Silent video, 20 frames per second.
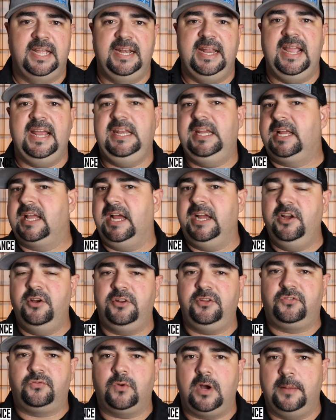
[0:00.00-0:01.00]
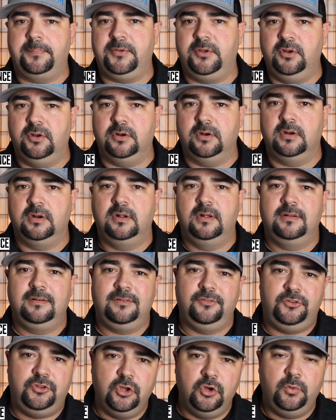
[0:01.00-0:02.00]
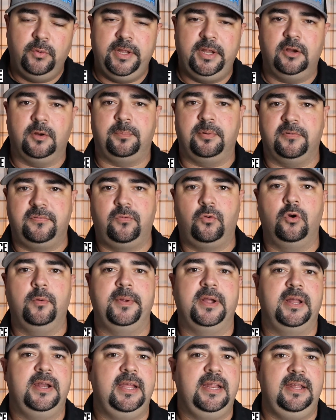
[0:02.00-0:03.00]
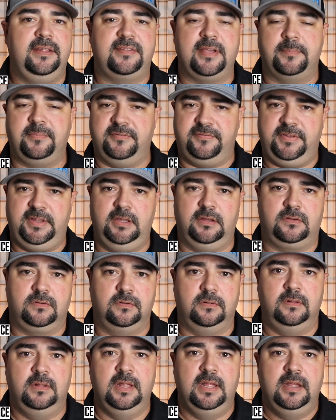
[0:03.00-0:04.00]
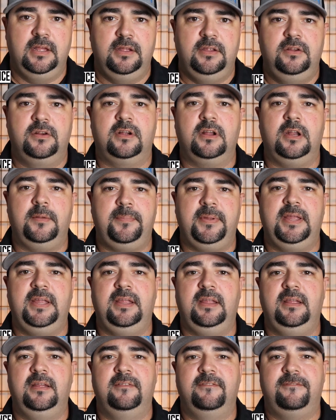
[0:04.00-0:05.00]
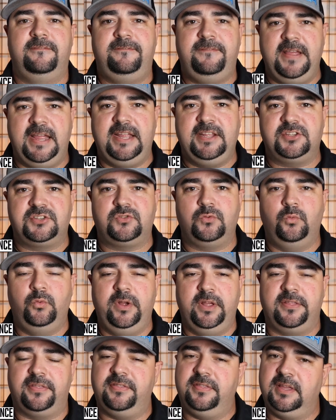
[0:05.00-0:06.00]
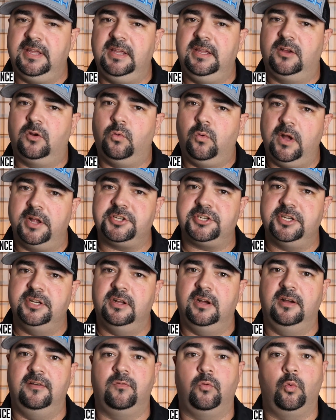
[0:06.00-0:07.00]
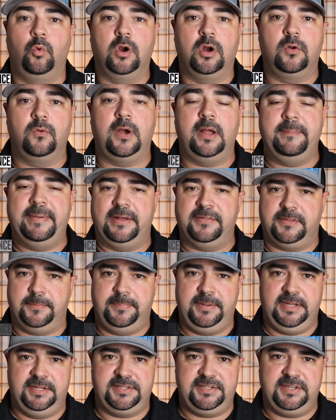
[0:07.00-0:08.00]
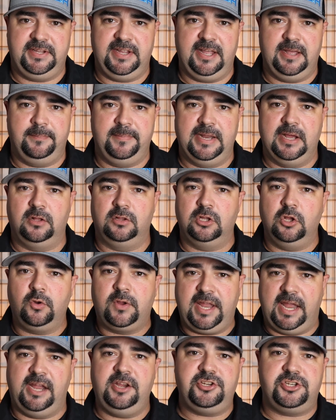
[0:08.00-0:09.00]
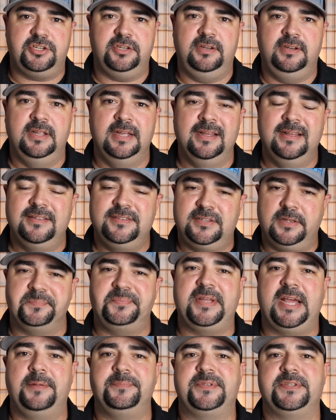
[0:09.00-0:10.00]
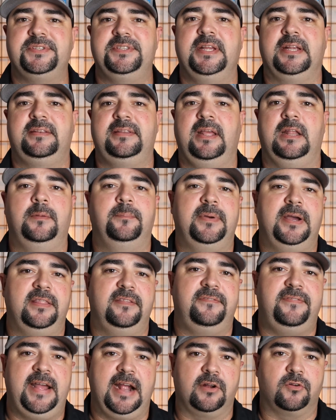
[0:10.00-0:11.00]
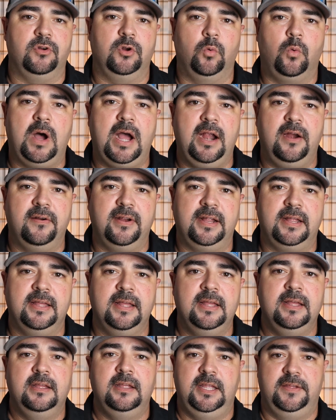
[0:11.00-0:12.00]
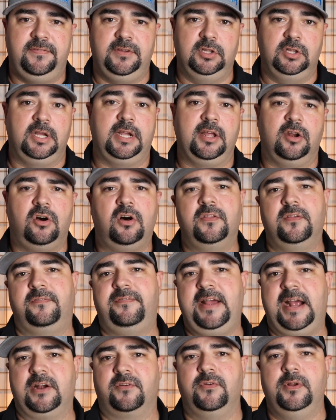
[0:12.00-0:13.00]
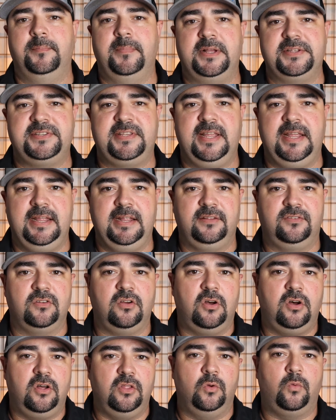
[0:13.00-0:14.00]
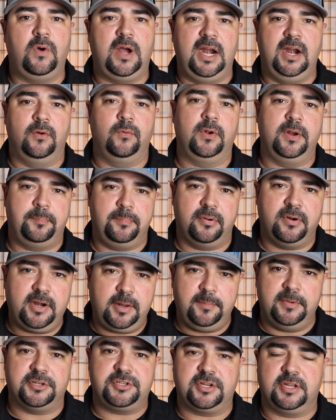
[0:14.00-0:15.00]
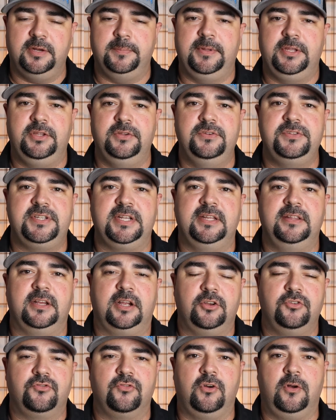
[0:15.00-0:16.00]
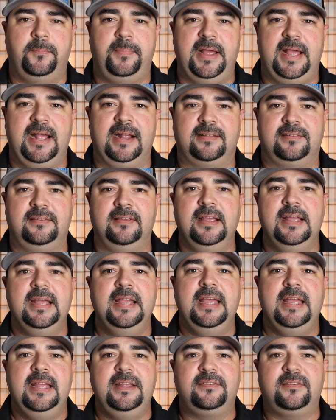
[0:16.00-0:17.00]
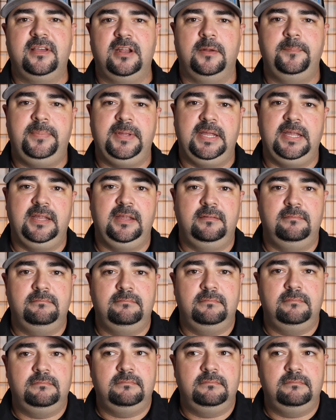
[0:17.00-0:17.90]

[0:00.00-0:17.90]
In any Coyote swap that you're doing or performing on any type of vehicle, you're going to be faced with the question of where do I mount the PCM? Now, location sometimes is dictated by the factory wiring. If you look at all the factory Mustangs, all the wiring we're pretty much going to be using in the control packs is going to be